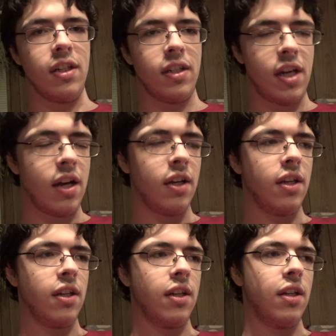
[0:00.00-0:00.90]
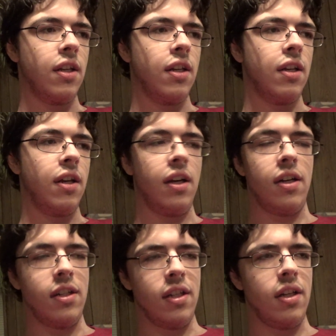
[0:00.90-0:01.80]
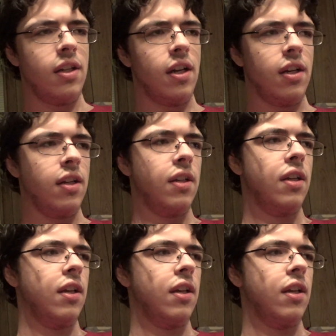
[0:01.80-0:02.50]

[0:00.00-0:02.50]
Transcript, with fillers: Italian. I already said Italian.